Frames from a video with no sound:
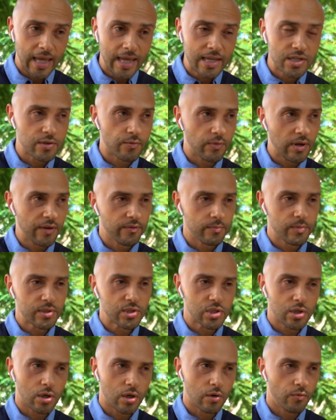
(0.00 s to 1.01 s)
agent right from the
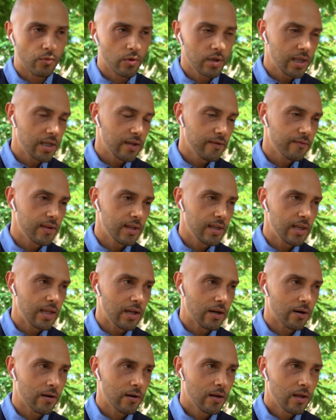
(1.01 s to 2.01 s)
start, rookie of the
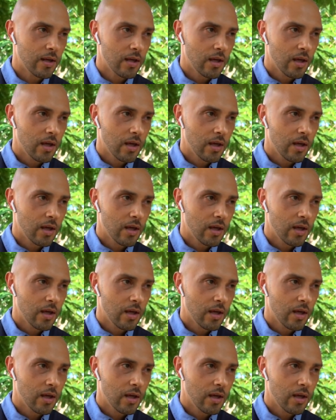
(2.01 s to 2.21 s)
year.